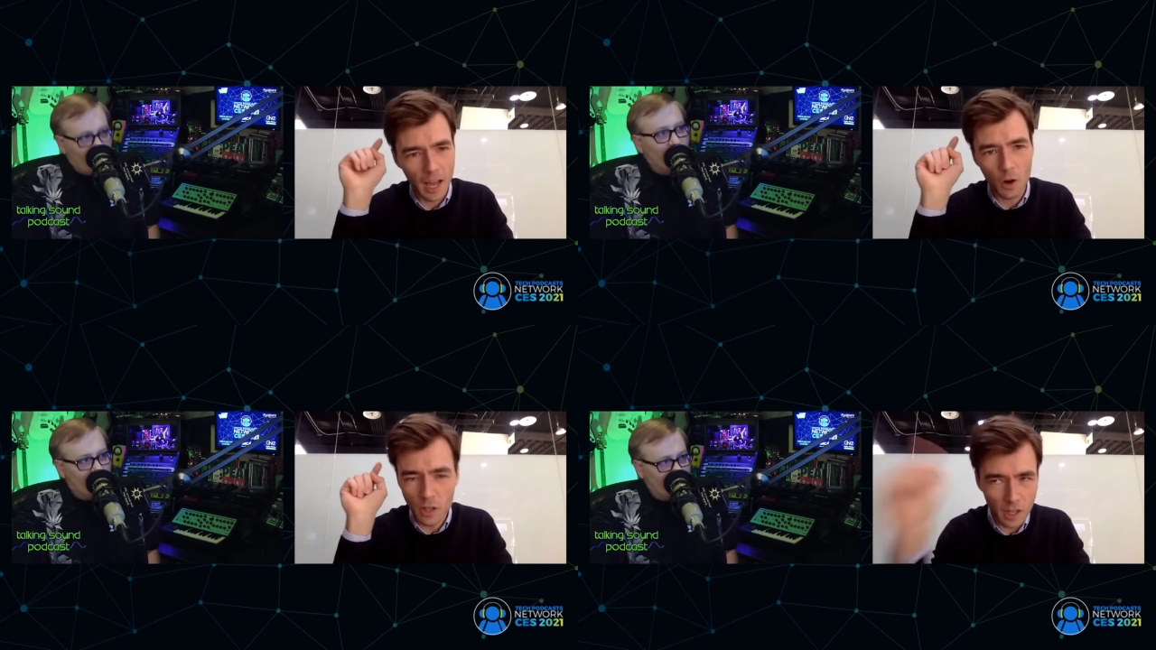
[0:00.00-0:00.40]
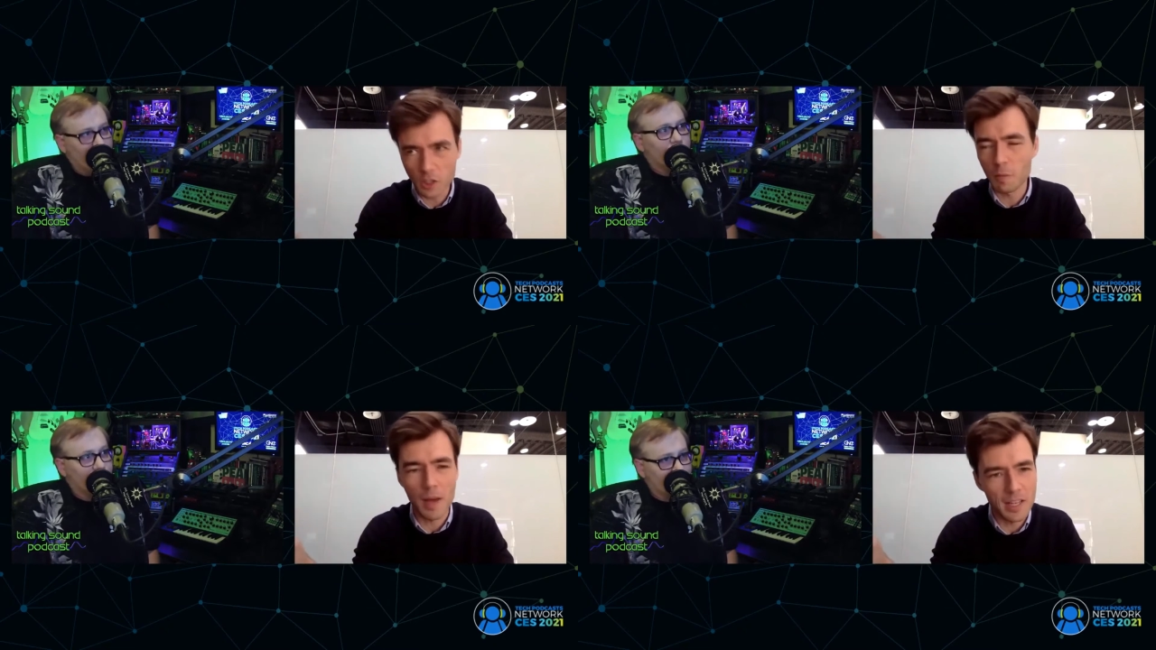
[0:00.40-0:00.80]
Speaker 1: And I'll
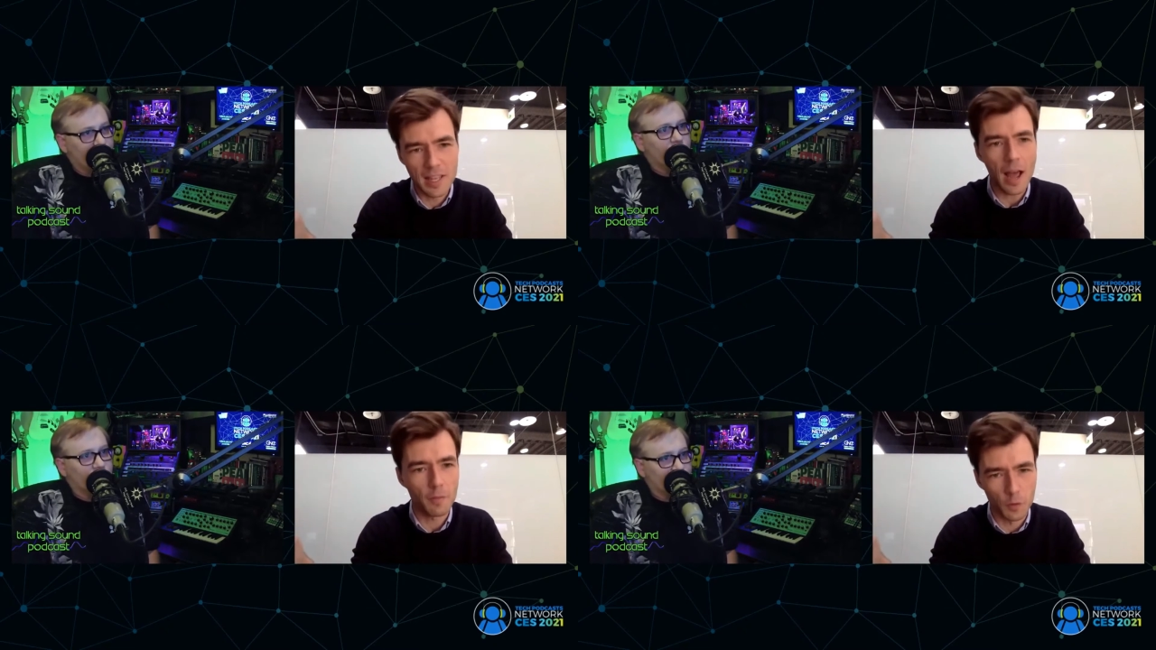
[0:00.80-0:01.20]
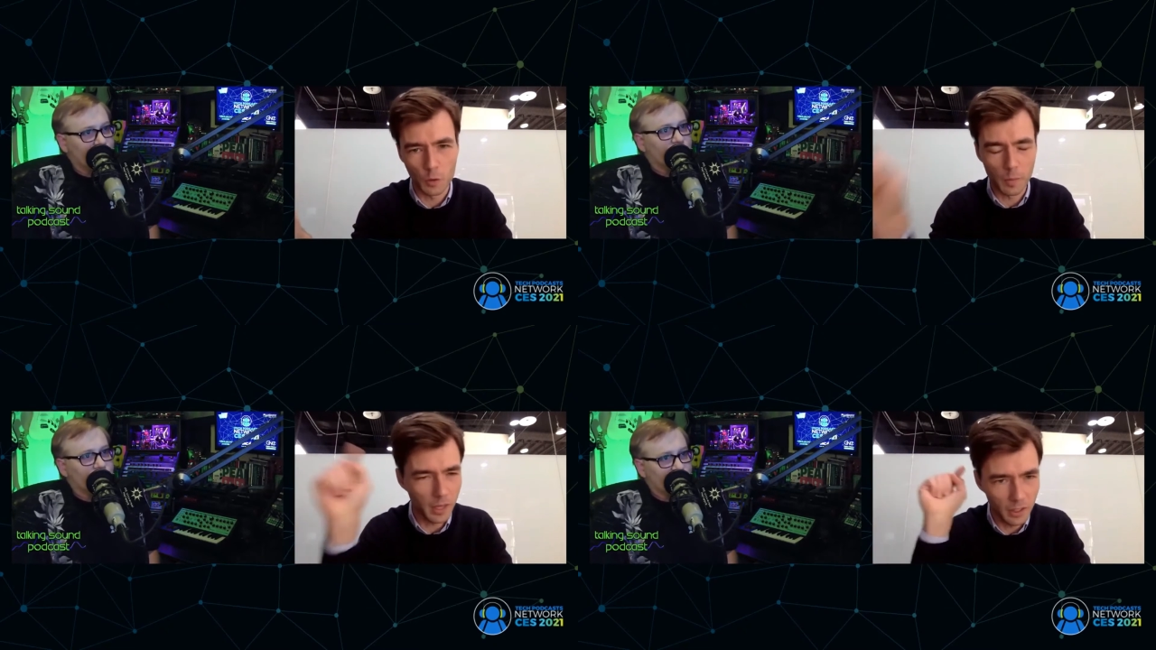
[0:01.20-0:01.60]
customize that
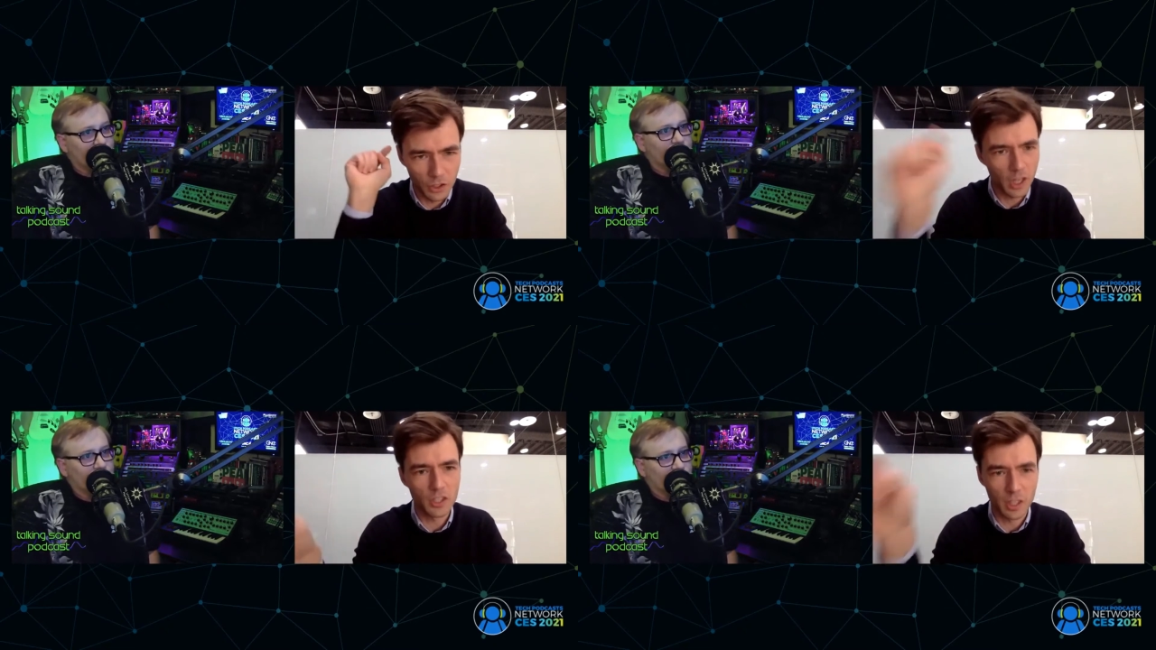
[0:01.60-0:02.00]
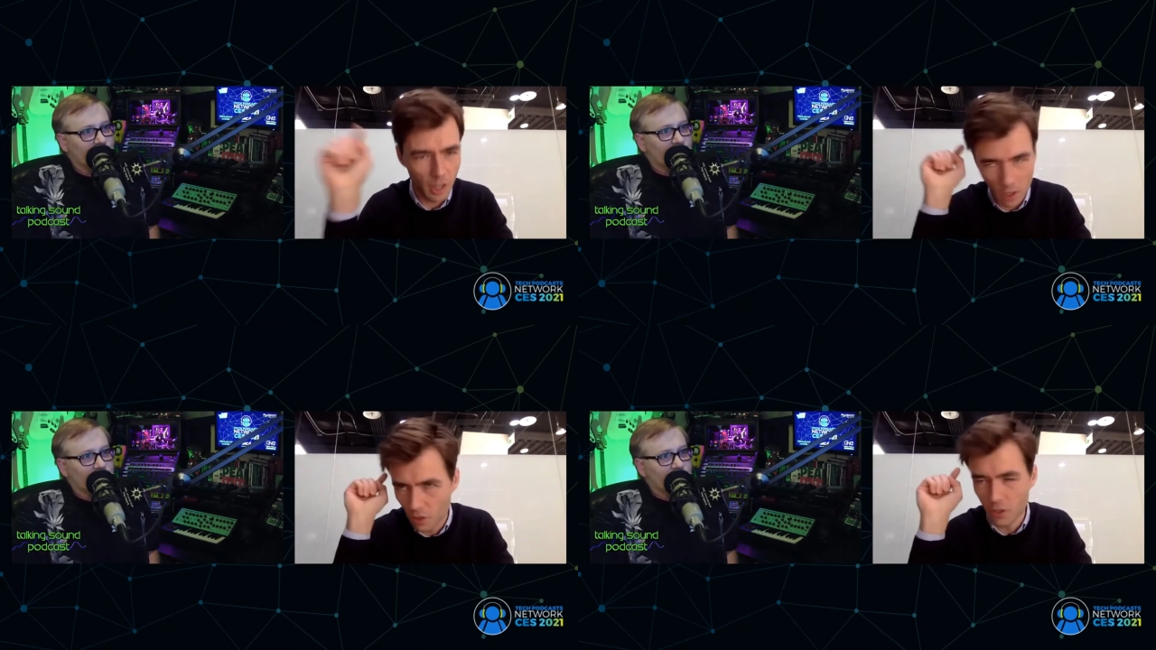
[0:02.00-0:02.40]
for me and change the
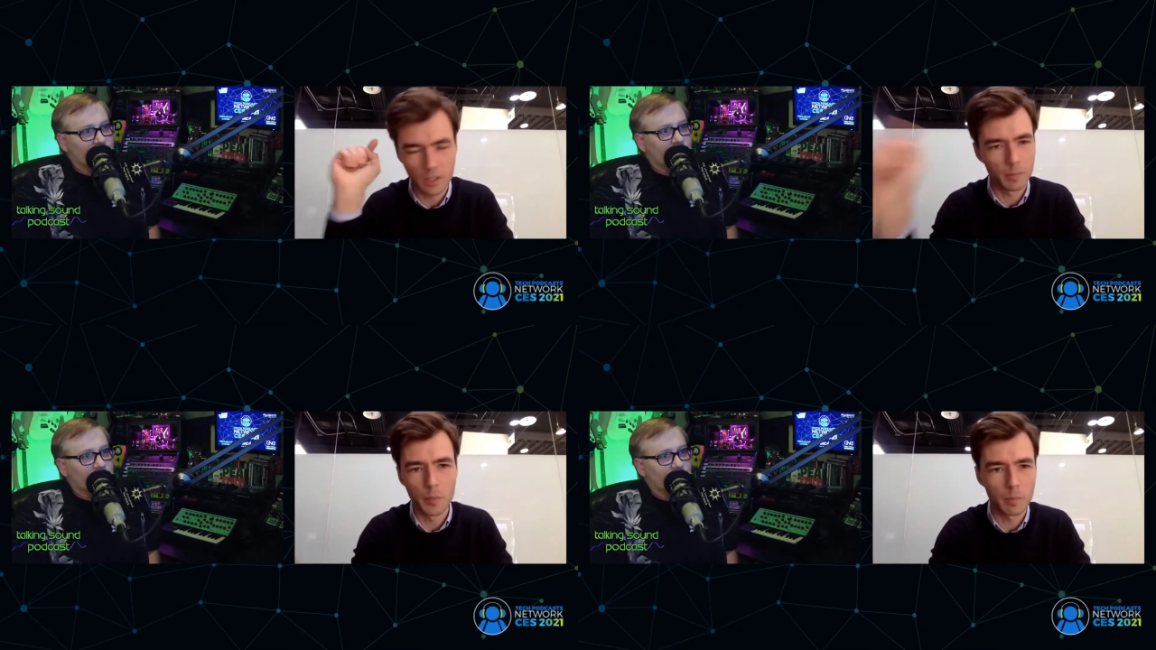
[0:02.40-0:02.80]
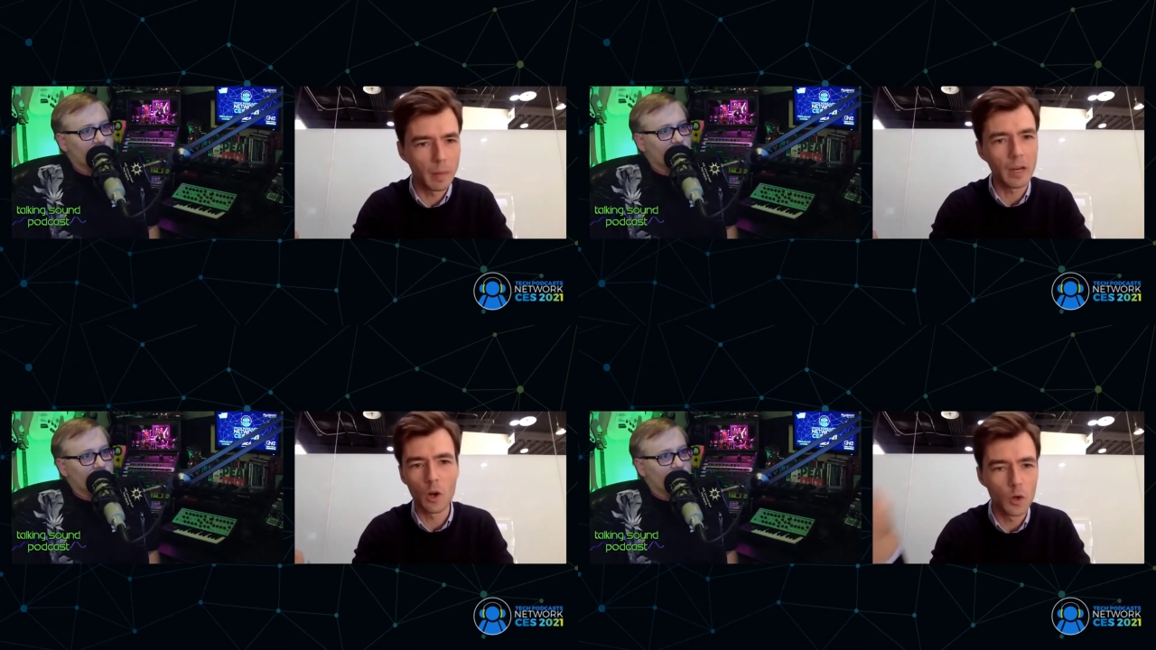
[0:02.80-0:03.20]
colors and put
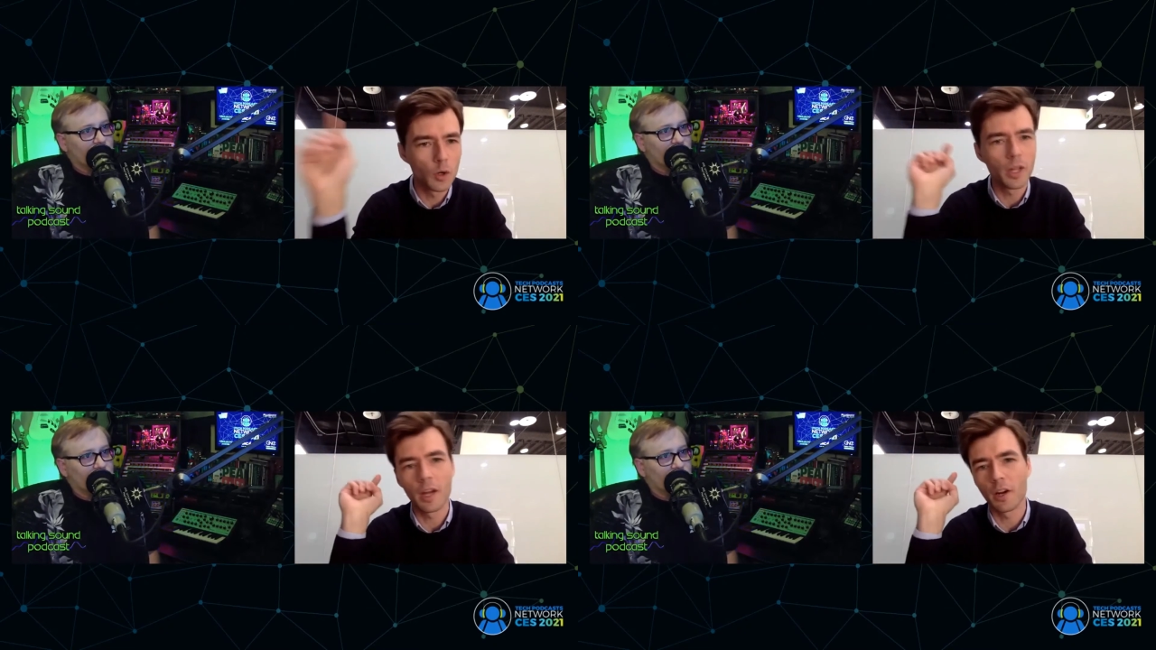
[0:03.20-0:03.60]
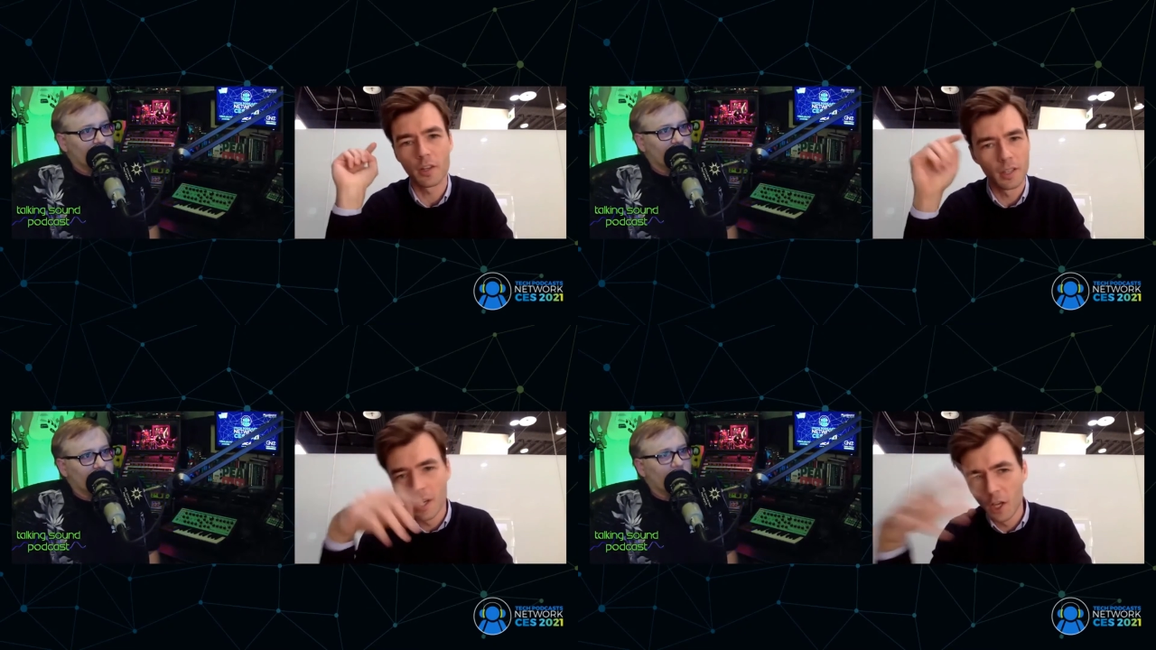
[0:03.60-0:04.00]
my logo
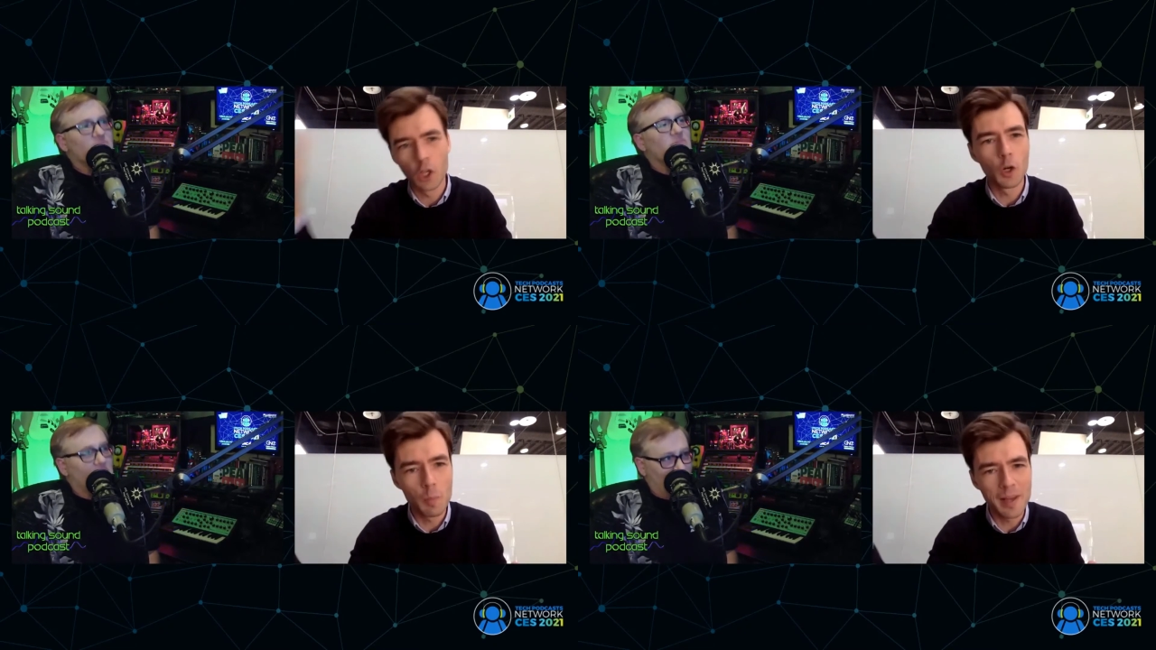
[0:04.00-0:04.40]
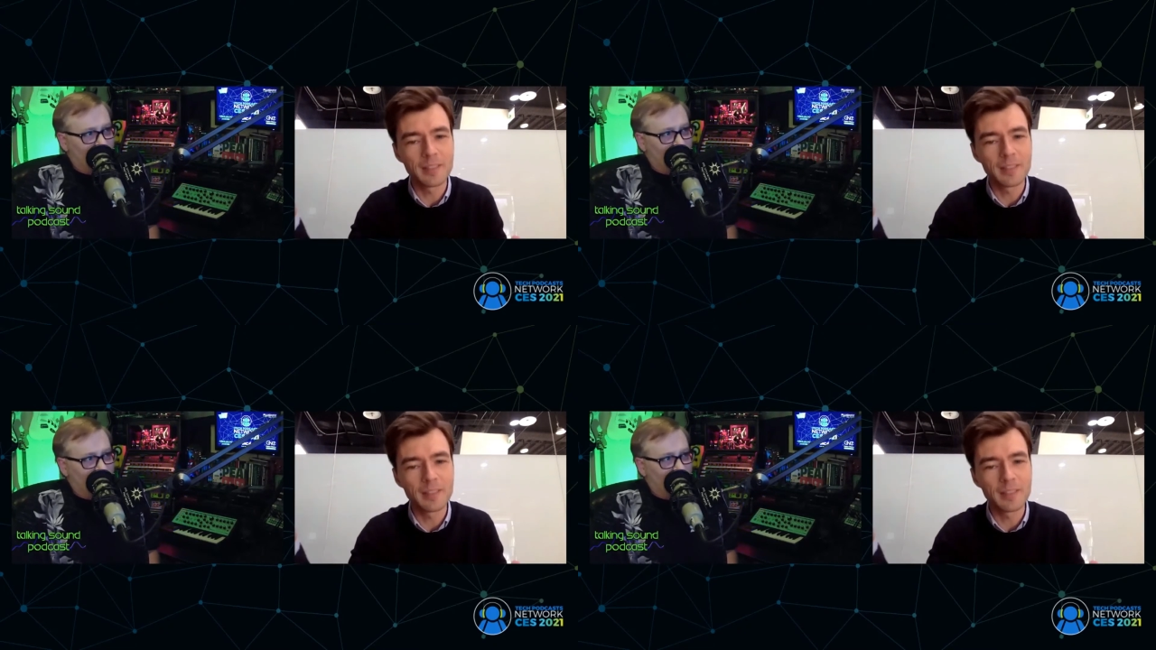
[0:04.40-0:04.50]
there and you know exactly.